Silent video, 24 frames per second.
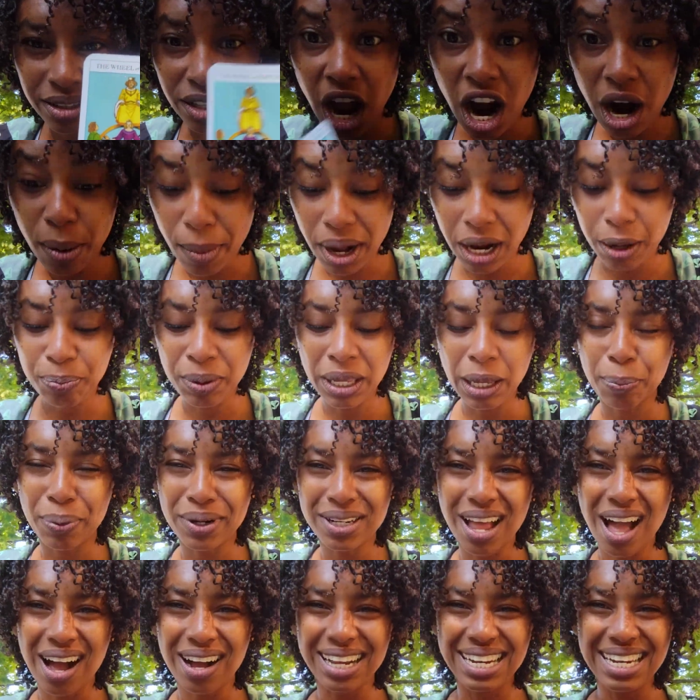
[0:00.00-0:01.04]
Normal people
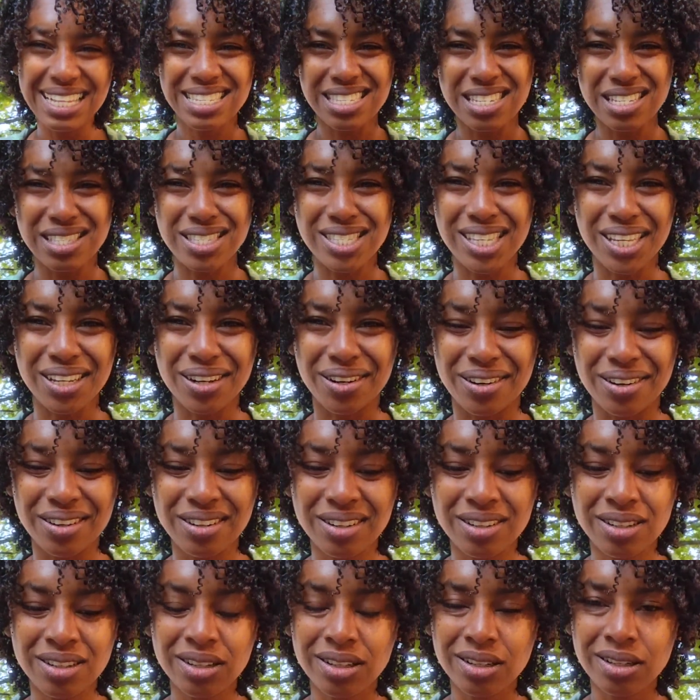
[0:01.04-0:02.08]
not gonna listen to you.
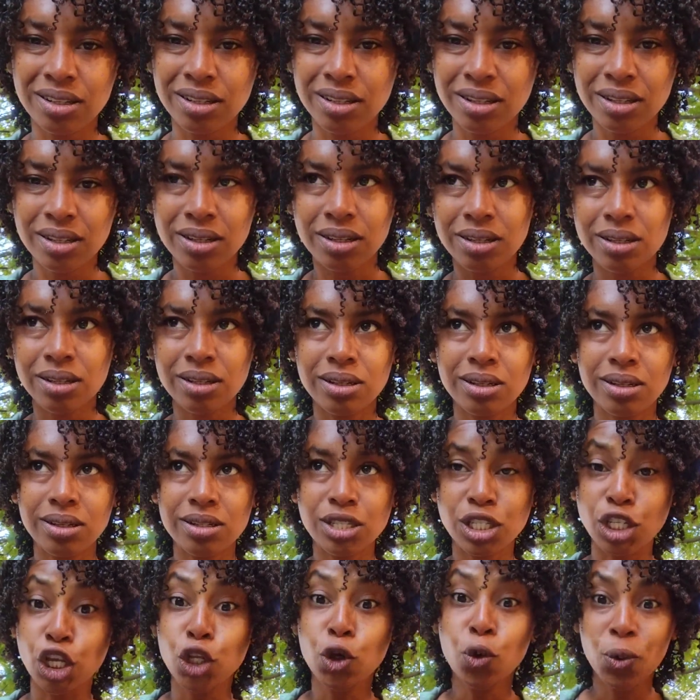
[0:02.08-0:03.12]

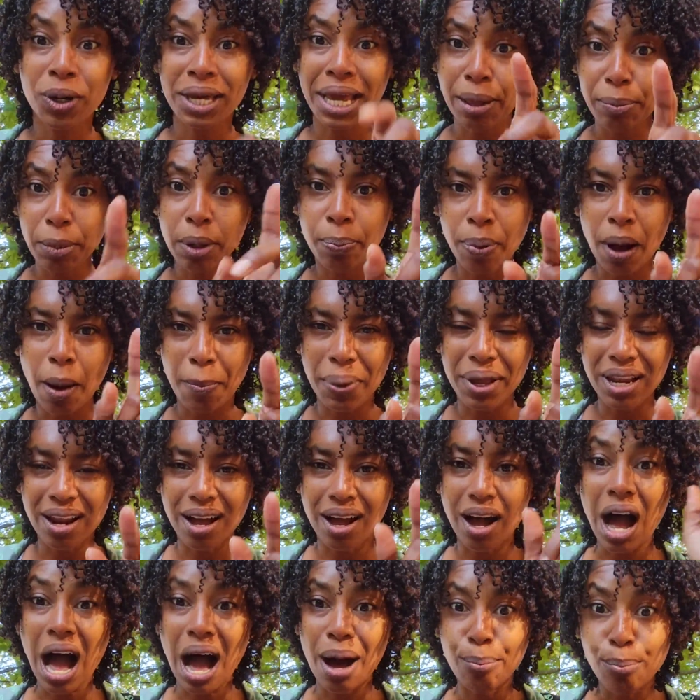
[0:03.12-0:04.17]
So you can be
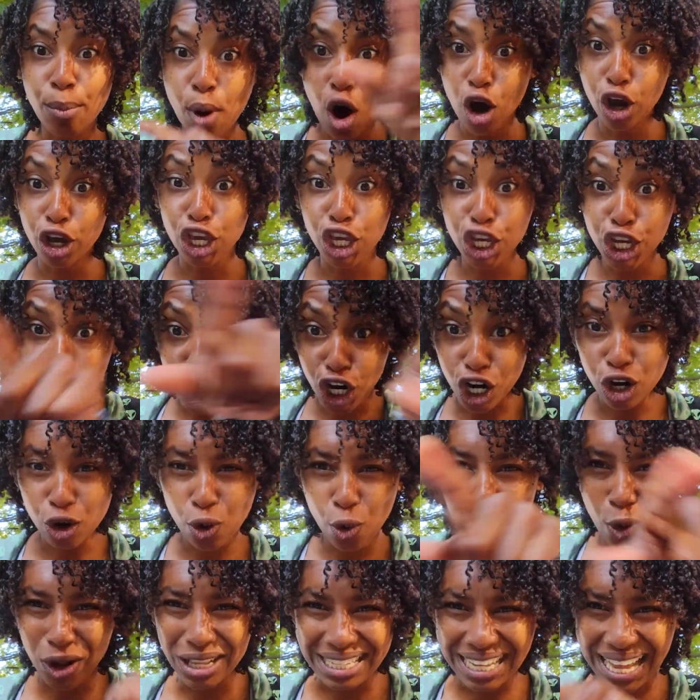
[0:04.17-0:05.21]
popular among your
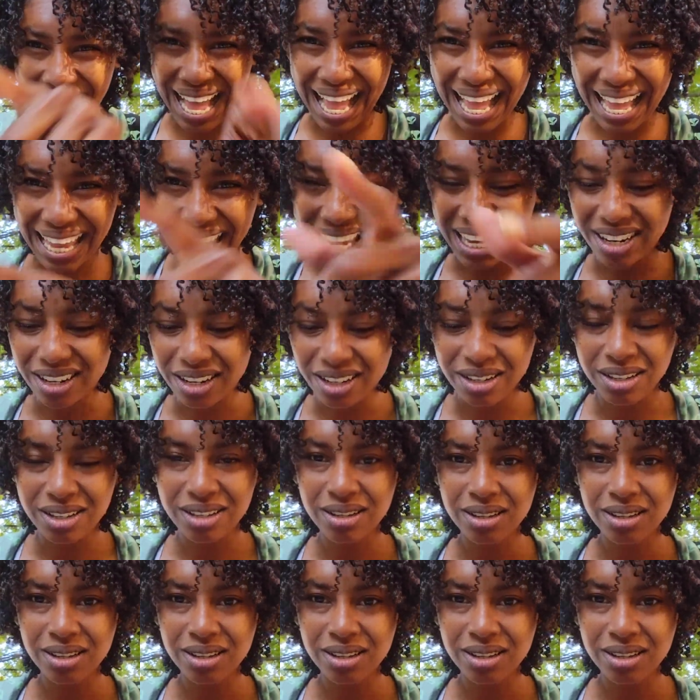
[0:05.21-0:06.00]
own kind.